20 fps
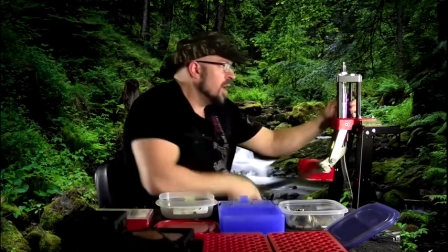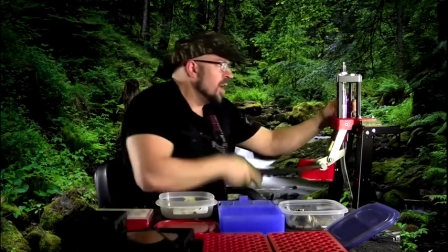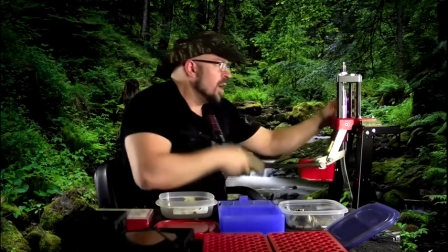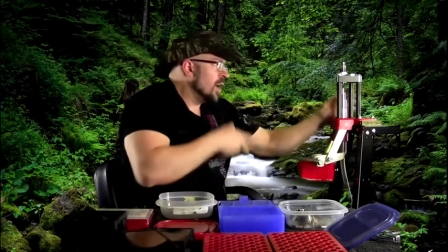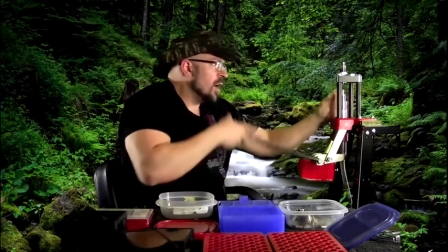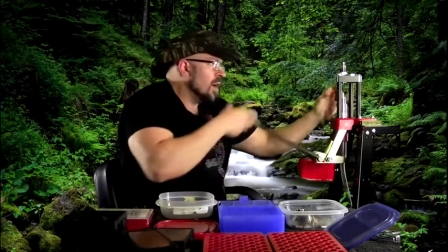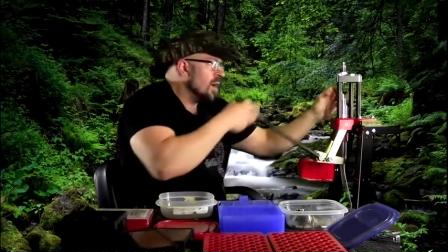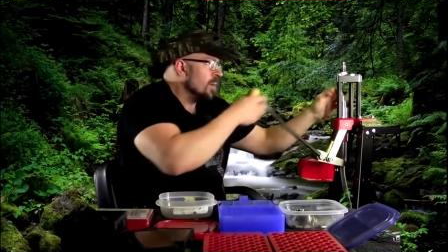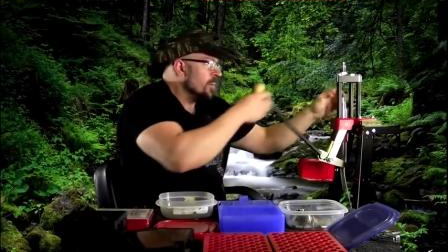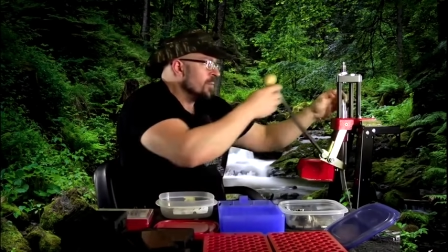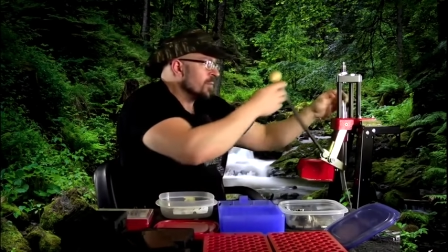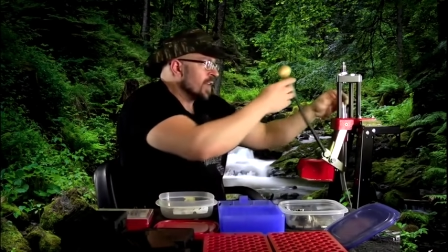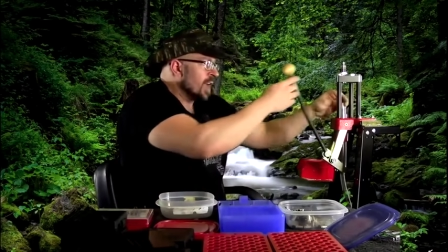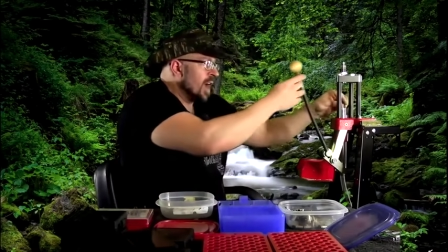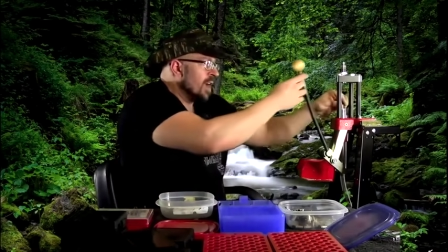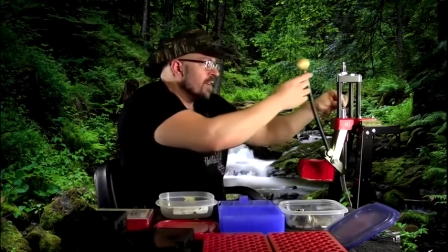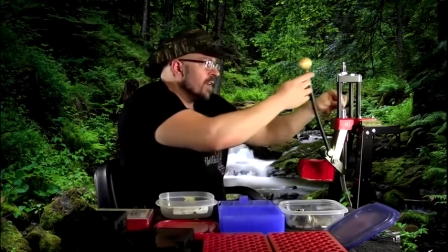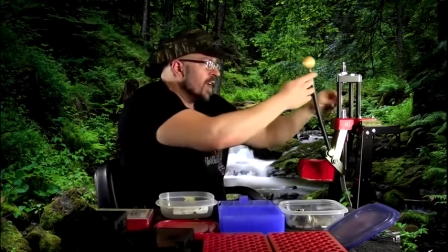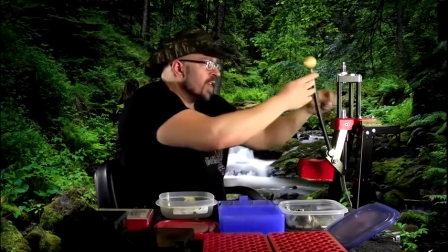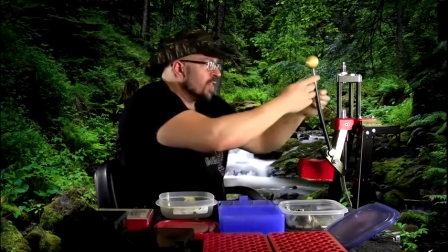
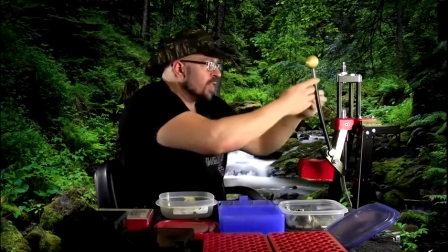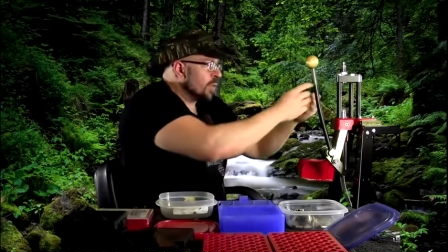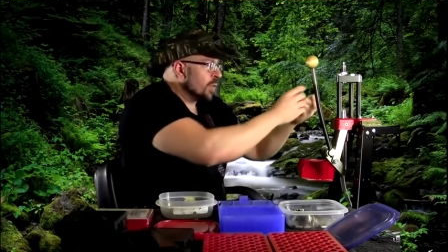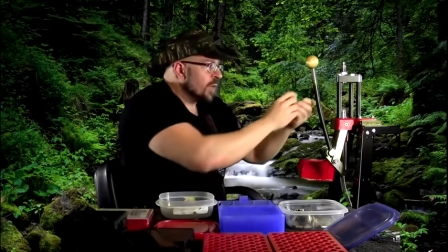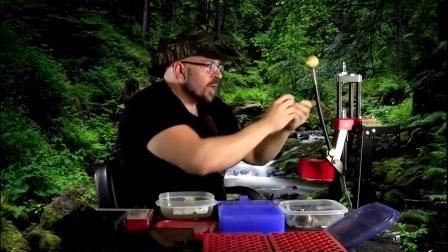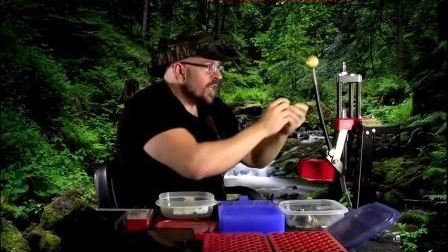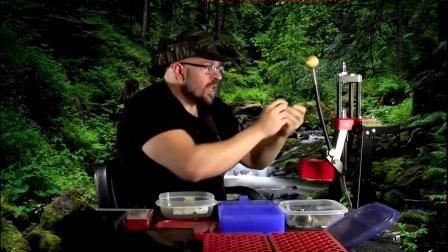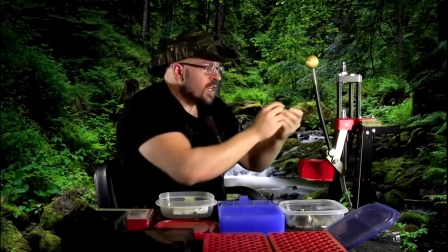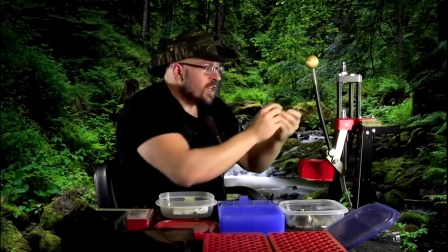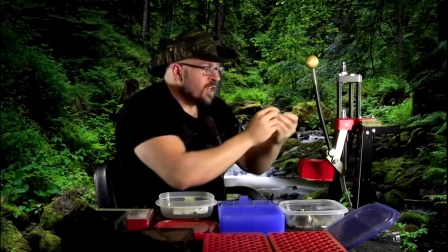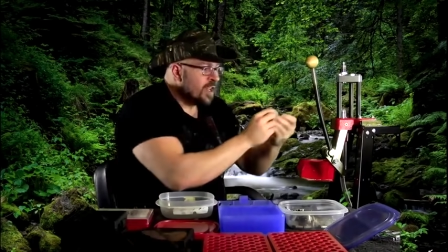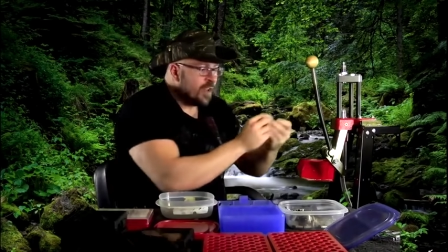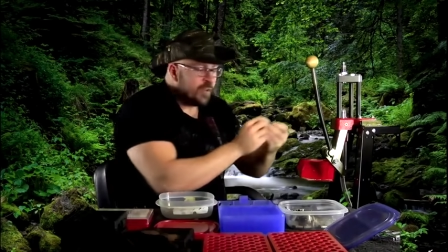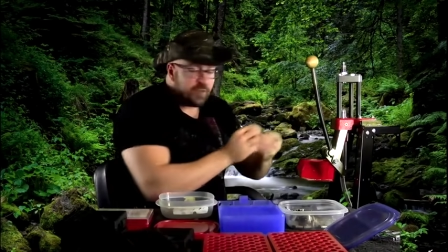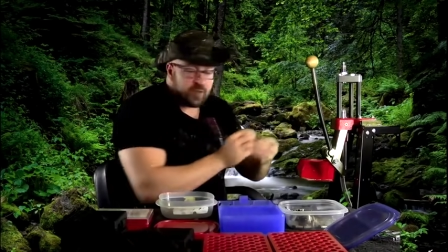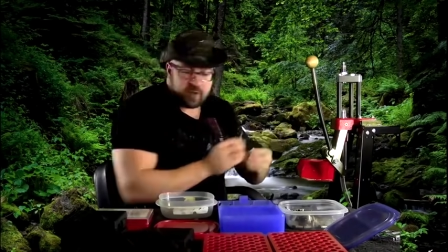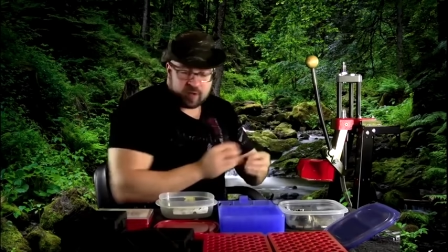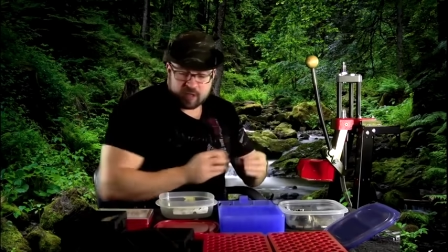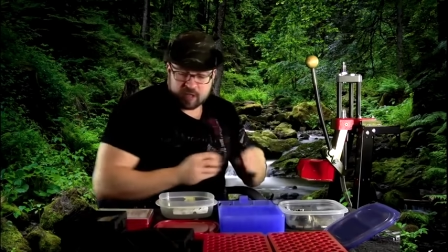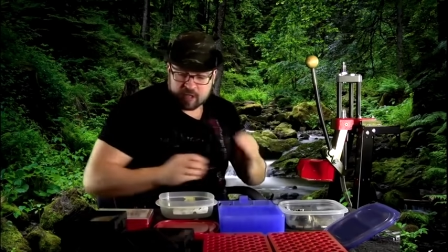I've had 3
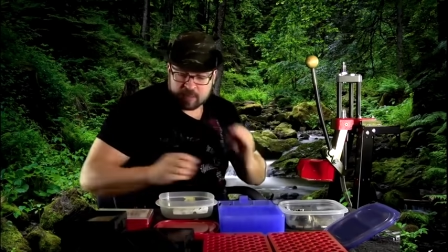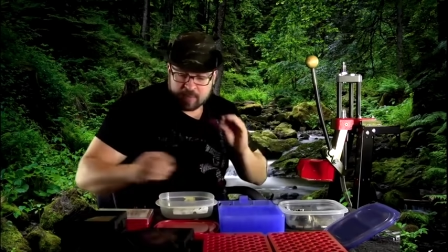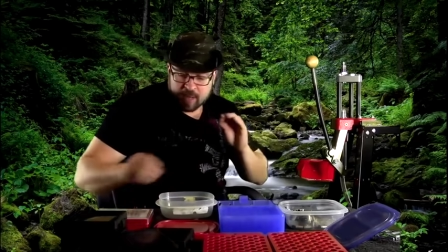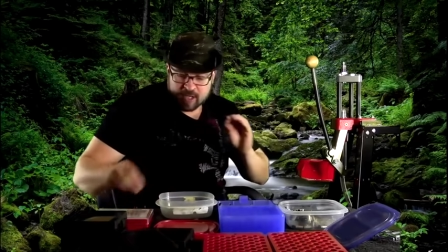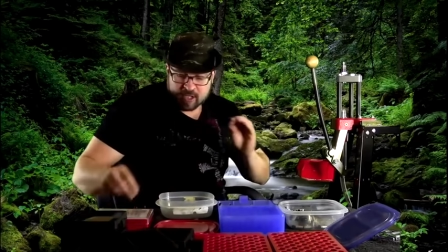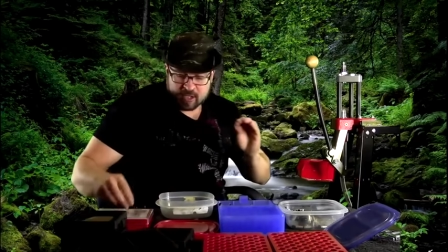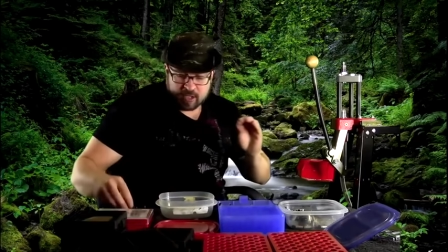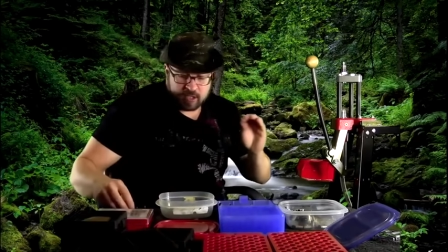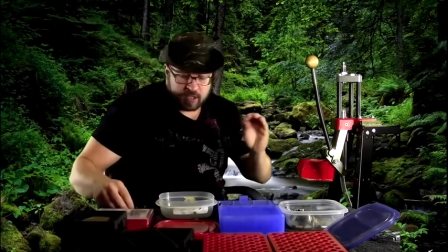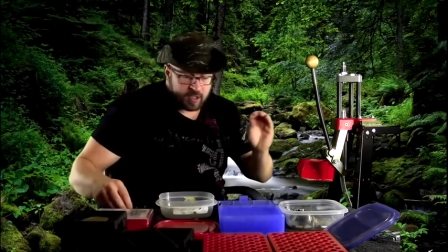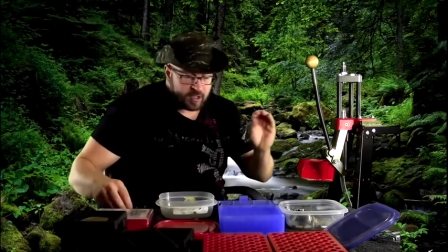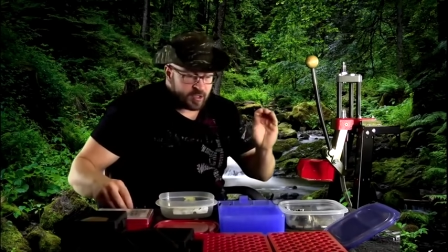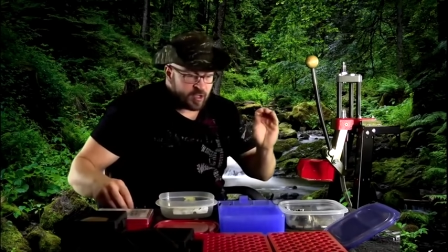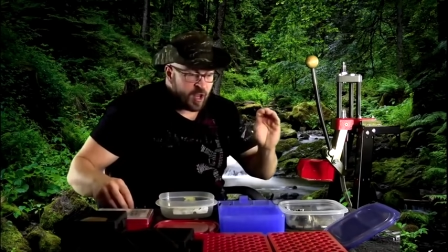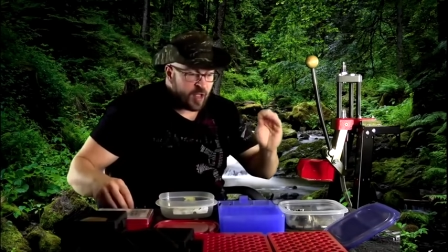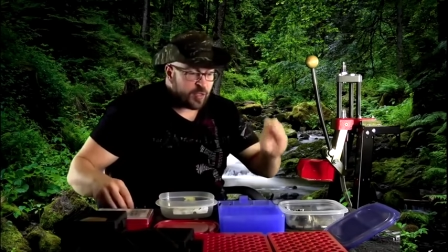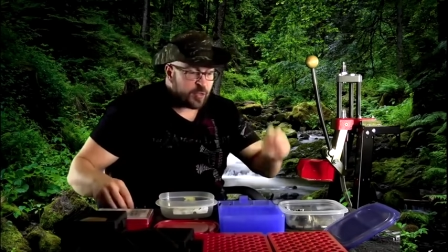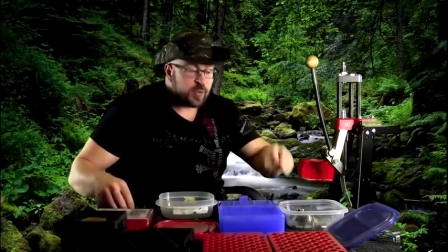different specialists,